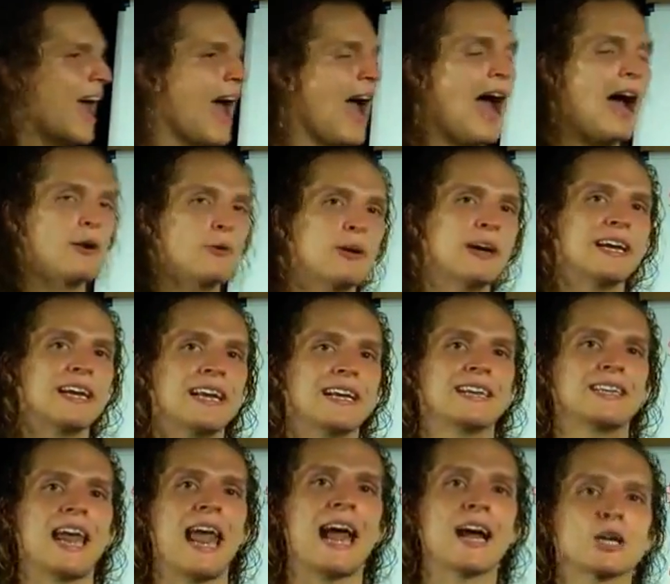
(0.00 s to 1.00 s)
how do I get
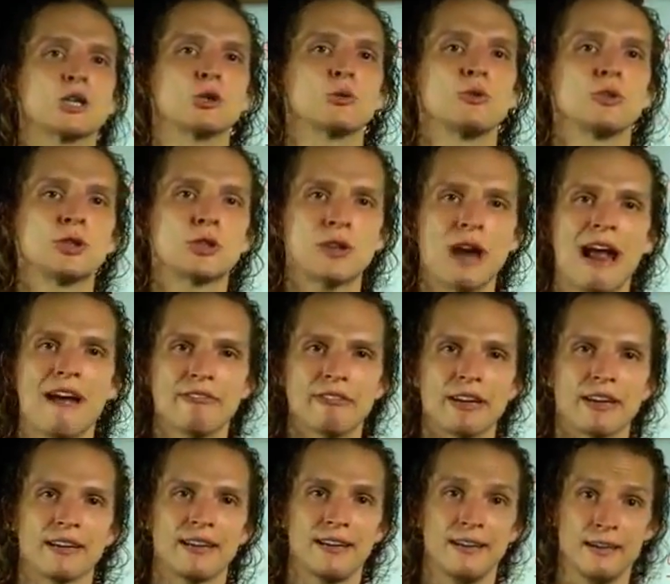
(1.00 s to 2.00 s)
actual
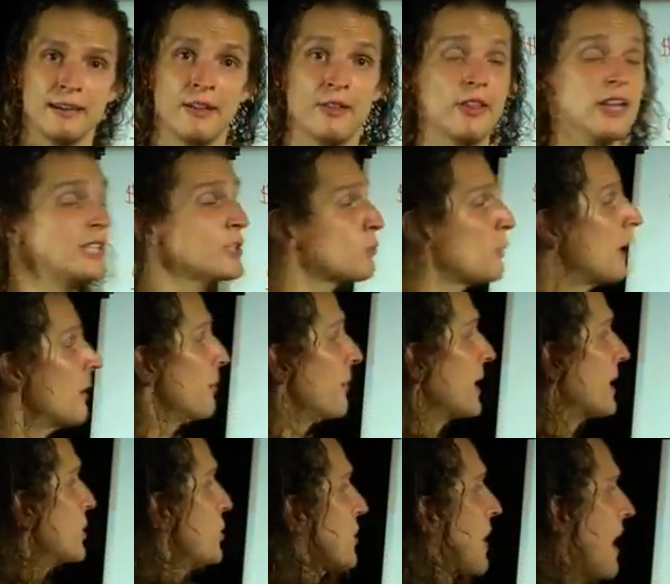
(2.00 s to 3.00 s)
traffic? This will
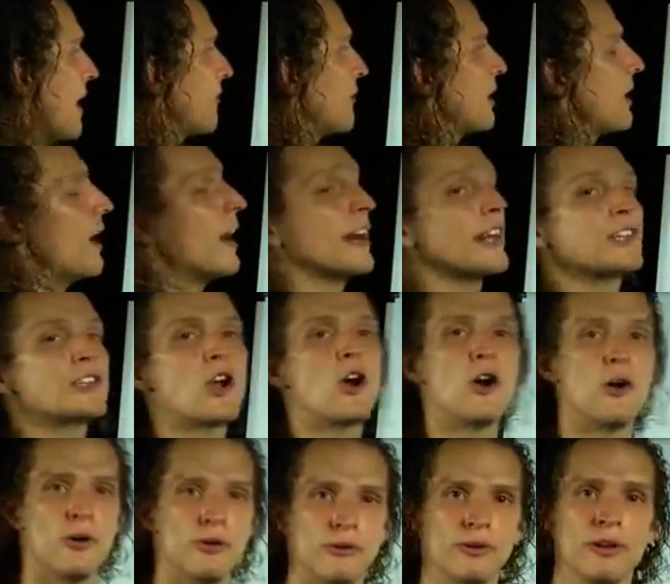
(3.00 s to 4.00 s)
bring traffic on its
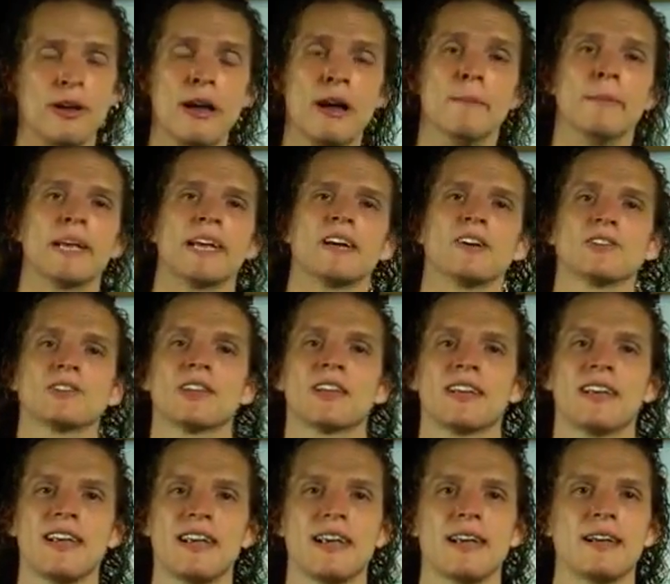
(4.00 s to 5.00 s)
own. But here's the
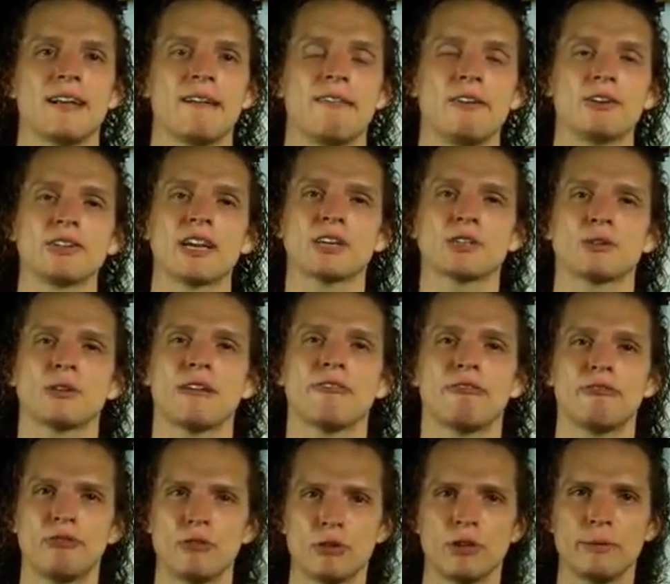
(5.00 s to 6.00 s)
key. There's actually a
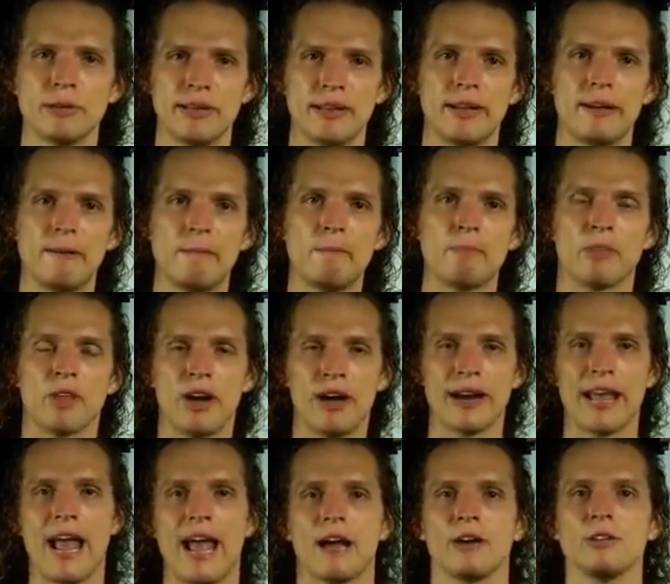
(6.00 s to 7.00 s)
formula
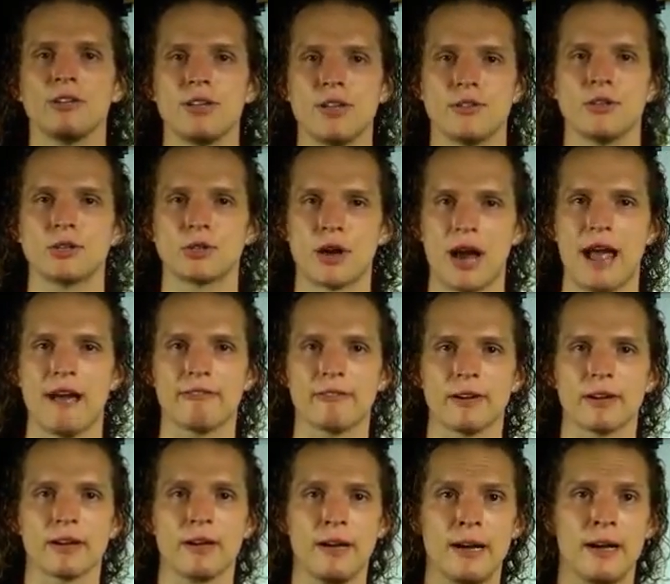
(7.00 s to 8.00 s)
on how you get the
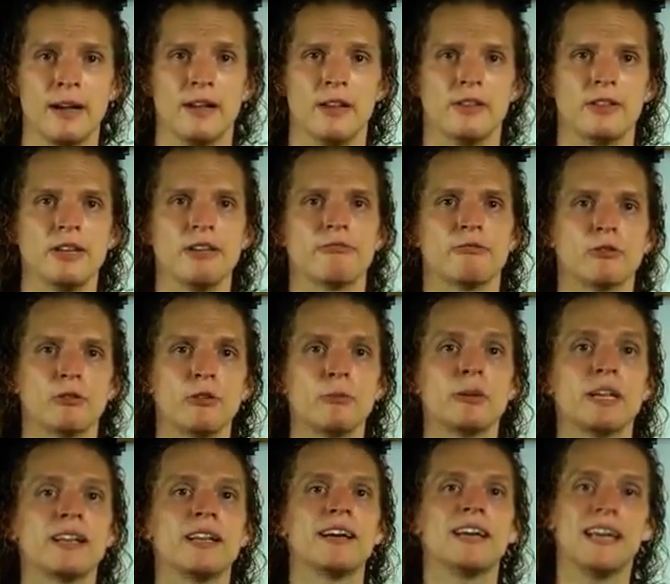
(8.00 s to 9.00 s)
traffic. The
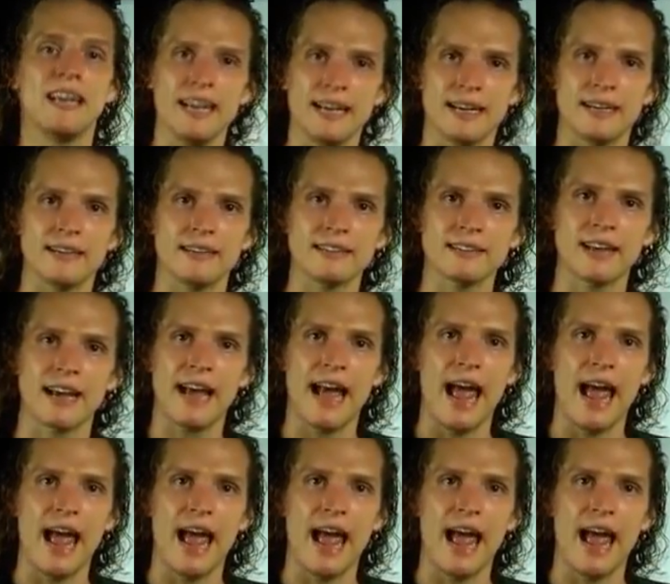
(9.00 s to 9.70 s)
formula is